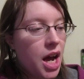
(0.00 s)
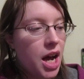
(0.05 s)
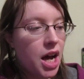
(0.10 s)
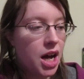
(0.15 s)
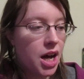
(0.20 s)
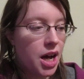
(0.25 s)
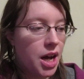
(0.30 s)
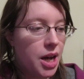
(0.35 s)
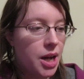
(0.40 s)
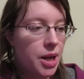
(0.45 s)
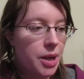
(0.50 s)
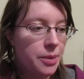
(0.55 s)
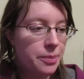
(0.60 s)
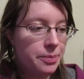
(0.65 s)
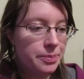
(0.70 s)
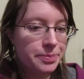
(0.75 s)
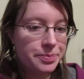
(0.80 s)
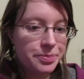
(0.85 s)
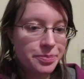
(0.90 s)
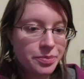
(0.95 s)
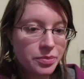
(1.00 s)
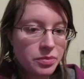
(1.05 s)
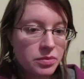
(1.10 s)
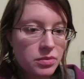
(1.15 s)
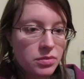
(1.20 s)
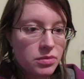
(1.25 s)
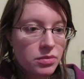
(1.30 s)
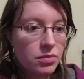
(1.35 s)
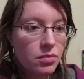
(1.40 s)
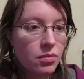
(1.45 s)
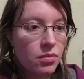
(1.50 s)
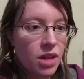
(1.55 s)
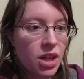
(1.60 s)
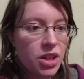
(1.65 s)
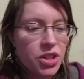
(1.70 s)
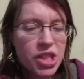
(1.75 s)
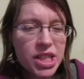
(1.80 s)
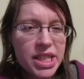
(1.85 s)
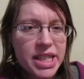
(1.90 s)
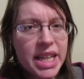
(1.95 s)
Um,
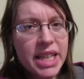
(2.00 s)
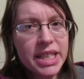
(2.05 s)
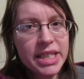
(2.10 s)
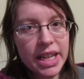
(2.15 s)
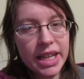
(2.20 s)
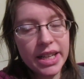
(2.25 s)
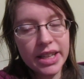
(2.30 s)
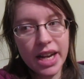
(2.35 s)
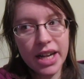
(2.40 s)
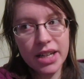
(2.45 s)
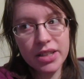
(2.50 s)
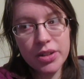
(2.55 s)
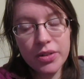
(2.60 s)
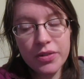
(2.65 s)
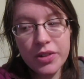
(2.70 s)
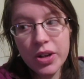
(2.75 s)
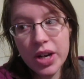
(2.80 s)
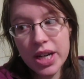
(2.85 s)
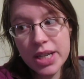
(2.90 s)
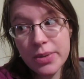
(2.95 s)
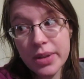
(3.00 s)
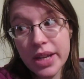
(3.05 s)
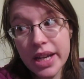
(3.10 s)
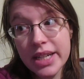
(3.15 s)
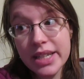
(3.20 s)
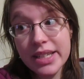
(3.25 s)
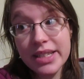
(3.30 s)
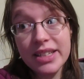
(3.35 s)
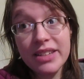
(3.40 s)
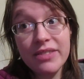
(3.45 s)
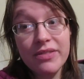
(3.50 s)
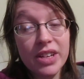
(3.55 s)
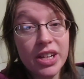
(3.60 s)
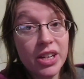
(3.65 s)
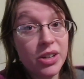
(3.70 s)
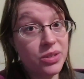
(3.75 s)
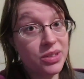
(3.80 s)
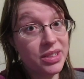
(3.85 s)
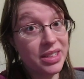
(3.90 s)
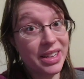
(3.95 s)
just things like that. So if you guys would like to see
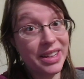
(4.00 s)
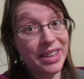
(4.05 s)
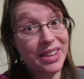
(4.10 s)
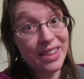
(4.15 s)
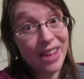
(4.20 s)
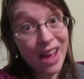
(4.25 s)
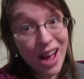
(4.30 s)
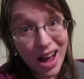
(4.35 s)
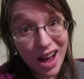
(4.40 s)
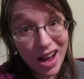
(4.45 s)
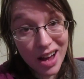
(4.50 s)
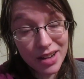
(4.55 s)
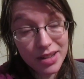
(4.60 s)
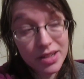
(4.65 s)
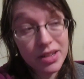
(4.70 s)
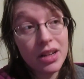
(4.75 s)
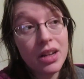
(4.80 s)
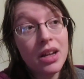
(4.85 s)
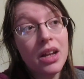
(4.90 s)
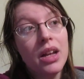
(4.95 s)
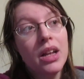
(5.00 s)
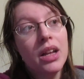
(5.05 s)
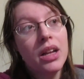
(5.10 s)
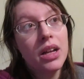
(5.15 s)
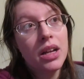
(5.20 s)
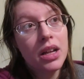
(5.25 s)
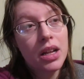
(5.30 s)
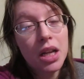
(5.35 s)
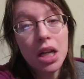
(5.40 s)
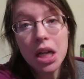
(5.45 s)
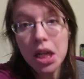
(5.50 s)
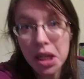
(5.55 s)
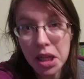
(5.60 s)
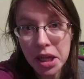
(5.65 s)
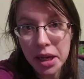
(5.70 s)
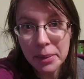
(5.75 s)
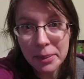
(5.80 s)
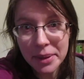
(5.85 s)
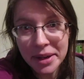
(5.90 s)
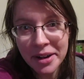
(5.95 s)
videos like that,
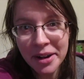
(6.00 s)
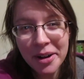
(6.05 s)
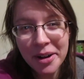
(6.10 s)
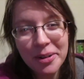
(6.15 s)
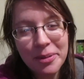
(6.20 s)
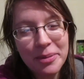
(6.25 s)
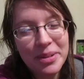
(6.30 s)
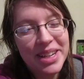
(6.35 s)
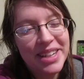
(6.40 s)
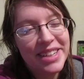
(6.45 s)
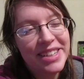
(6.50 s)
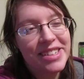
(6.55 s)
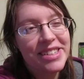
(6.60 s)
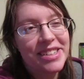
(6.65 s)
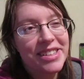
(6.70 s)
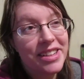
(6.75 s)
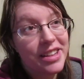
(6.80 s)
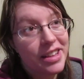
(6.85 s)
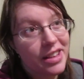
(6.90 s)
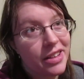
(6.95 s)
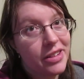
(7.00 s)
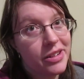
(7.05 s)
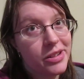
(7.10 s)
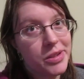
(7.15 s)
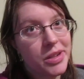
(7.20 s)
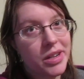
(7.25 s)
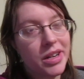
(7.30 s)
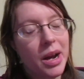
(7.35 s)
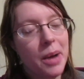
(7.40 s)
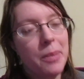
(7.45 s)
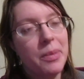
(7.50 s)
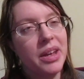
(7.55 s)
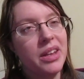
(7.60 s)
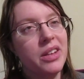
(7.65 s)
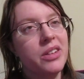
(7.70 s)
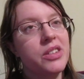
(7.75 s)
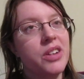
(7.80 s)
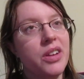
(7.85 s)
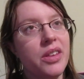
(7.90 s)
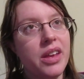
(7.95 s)
let me know because those are coming.
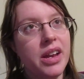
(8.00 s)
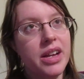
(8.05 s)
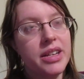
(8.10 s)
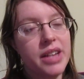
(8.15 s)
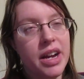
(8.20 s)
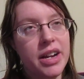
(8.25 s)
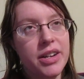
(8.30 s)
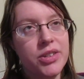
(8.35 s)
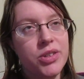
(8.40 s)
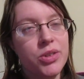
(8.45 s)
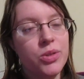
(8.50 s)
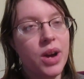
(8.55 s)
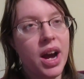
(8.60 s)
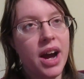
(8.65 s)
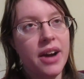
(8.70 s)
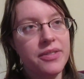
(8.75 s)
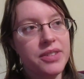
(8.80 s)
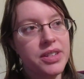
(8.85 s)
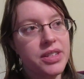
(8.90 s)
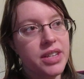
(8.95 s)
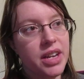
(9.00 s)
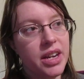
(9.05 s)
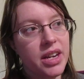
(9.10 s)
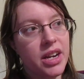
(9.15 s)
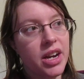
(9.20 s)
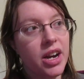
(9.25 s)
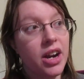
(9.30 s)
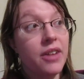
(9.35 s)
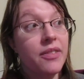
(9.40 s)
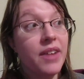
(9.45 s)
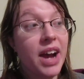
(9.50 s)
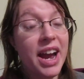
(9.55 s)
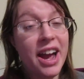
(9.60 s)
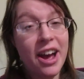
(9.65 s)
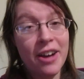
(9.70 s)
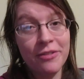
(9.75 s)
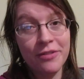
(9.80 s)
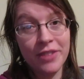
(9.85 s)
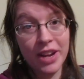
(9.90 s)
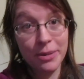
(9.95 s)
Those are things I do have to take care of. I
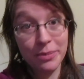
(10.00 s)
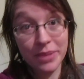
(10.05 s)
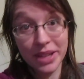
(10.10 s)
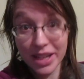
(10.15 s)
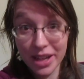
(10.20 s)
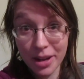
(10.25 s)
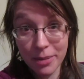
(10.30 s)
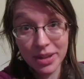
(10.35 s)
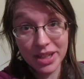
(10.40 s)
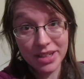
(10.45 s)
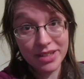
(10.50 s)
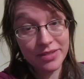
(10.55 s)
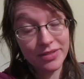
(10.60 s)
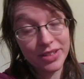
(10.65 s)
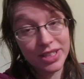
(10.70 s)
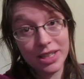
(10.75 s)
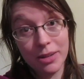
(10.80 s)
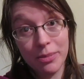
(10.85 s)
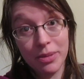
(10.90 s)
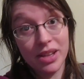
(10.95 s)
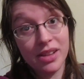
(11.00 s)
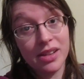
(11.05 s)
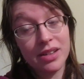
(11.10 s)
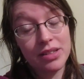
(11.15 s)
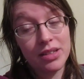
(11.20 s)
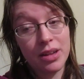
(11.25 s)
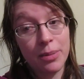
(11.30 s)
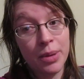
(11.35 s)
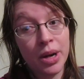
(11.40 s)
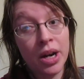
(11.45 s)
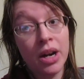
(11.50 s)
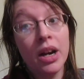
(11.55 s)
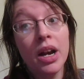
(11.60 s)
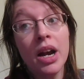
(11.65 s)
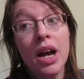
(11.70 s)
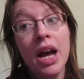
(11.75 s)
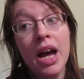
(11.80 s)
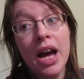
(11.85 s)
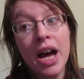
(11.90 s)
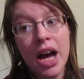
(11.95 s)
have family coming to visit me this summer
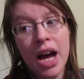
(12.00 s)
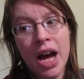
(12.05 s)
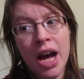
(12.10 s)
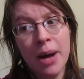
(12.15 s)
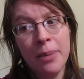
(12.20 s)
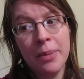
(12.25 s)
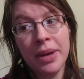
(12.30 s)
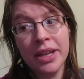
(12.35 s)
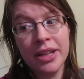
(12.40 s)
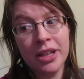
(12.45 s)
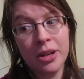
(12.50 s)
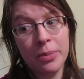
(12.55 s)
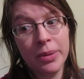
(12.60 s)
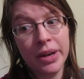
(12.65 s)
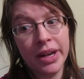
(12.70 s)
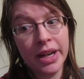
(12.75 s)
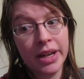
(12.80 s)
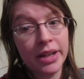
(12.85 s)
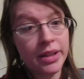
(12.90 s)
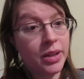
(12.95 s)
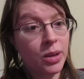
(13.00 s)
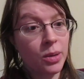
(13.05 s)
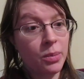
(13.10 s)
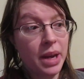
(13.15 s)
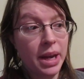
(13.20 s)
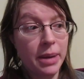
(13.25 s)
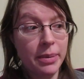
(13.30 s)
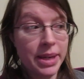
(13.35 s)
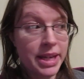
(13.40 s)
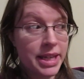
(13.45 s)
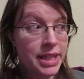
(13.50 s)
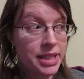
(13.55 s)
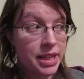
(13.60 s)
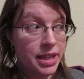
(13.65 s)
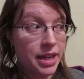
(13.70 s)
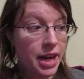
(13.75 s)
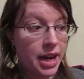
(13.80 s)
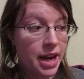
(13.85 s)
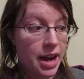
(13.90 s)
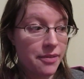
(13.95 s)
um, and they're bringing little babies
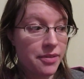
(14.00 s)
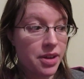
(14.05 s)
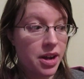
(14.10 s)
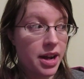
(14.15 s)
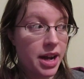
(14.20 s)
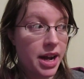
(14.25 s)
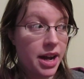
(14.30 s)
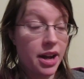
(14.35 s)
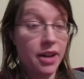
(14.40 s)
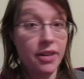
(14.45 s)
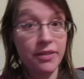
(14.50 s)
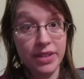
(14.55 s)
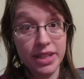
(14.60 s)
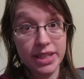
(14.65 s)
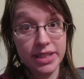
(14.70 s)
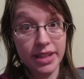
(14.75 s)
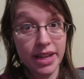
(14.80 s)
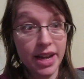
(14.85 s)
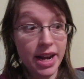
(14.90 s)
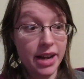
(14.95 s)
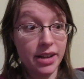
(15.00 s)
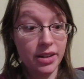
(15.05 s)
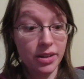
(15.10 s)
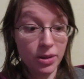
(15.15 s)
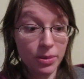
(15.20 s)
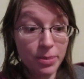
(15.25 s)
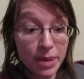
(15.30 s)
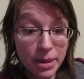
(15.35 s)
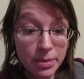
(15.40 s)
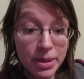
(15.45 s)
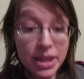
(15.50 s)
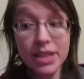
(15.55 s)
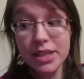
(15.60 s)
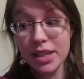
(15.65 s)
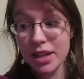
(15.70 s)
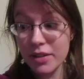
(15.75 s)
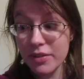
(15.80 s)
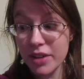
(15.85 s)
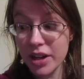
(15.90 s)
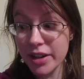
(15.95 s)
and I have not ha obviously had little babies
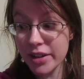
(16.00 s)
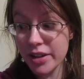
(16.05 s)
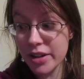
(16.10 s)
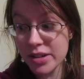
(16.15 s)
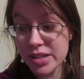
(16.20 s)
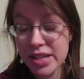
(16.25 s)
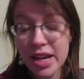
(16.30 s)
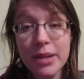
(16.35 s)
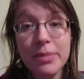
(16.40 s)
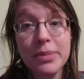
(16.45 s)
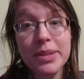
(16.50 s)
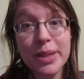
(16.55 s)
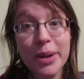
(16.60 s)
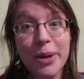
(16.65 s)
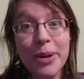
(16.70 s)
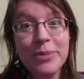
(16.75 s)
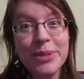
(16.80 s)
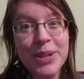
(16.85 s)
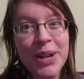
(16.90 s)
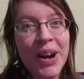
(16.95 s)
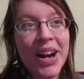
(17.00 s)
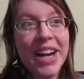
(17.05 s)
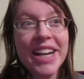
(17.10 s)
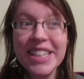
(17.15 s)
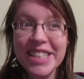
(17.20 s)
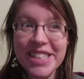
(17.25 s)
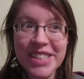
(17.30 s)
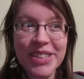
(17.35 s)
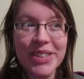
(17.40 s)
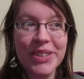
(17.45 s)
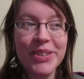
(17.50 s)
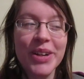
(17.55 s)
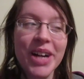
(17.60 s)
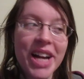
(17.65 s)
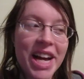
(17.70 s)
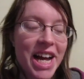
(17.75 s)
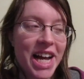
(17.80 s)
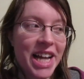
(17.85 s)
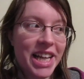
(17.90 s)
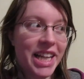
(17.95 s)
in a very long time. So I'm trying to
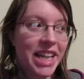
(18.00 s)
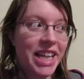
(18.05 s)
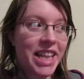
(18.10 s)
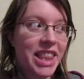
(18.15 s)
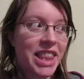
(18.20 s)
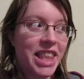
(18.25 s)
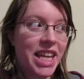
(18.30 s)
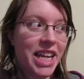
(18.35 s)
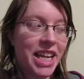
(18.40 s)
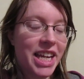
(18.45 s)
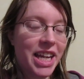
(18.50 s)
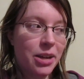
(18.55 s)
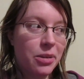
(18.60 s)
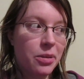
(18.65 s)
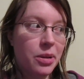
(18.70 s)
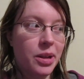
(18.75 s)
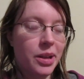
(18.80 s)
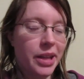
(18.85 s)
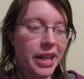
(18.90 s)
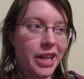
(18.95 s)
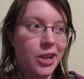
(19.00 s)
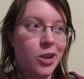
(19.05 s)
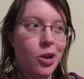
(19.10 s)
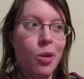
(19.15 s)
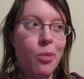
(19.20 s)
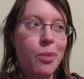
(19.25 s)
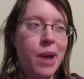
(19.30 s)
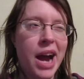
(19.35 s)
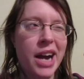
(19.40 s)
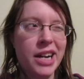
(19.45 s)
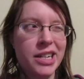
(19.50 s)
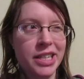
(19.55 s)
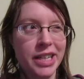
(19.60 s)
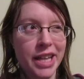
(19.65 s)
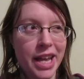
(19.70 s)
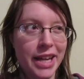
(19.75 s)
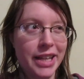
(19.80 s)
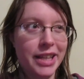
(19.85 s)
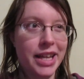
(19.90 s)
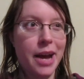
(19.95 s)
like think and like go back to
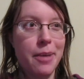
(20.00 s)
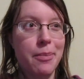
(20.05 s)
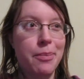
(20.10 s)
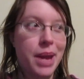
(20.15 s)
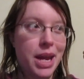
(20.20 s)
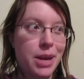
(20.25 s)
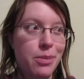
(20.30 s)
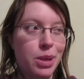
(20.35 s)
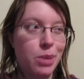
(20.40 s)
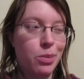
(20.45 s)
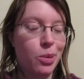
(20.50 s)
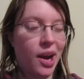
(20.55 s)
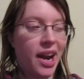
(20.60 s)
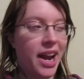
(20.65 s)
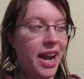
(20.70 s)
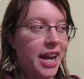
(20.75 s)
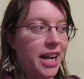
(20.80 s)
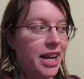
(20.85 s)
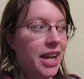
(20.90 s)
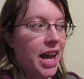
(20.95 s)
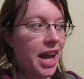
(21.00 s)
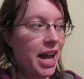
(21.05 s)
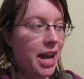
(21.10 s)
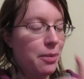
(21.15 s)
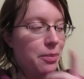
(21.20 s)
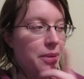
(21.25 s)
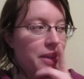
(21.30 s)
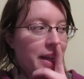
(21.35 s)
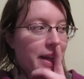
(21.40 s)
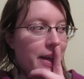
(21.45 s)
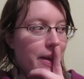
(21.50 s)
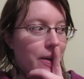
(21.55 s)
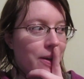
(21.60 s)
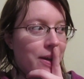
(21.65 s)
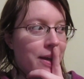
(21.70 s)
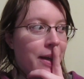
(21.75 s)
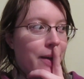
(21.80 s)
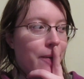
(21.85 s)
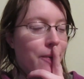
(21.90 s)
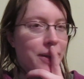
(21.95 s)
like that baby brain and be like,
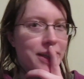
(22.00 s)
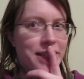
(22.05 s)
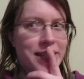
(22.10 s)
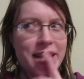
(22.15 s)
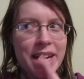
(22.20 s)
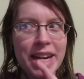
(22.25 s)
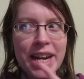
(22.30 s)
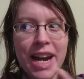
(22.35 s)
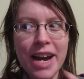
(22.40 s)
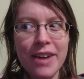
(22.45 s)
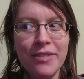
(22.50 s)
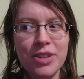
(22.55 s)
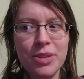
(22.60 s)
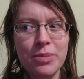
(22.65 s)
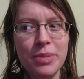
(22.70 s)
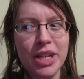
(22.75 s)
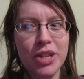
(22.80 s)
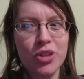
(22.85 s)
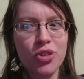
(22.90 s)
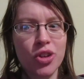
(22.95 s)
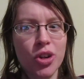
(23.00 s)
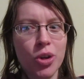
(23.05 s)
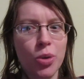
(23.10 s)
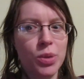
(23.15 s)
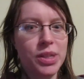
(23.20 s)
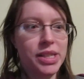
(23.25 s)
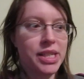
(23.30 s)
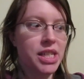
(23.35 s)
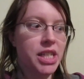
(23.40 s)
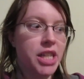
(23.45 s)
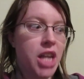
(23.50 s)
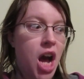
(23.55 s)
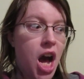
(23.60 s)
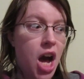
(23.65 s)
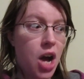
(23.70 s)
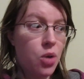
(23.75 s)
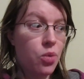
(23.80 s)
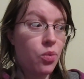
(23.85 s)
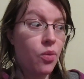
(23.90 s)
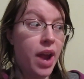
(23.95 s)
okay, what did I have to make sure was
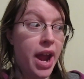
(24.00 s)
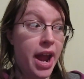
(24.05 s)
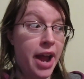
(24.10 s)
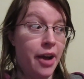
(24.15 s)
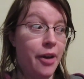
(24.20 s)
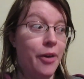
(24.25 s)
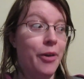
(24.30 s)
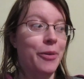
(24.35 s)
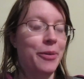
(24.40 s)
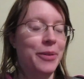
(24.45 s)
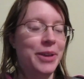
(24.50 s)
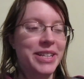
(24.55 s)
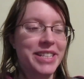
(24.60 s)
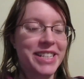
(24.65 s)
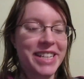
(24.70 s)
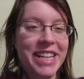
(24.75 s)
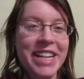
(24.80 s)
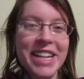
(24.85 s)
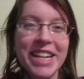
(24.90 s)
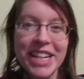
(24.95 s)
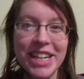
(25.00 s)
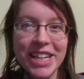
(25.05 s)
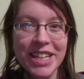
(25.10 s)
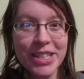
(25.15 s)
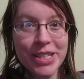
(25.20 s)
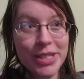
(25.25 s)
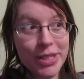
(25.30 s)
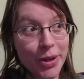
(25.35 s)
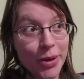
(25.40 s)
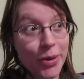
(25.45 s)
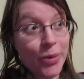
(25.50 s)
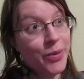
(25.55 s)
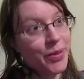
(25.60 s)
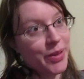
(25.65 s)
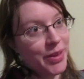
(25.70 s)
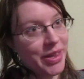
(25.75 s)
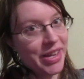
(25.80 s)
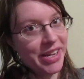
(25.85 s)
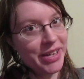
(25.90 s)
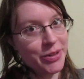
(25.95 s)
not around
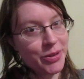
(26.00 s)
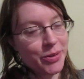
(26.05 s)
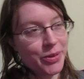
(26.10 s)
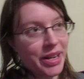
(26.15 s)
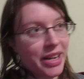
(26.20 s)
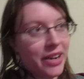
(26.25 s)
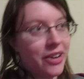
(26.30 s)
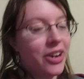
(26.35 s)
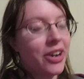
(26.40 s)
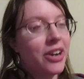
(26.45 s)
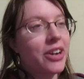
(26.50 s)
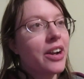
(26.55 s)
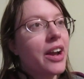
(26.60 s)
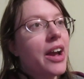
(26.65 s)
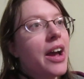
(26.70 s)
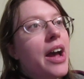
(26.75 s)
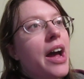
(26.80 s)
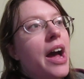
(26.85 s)
so they don't get hurt?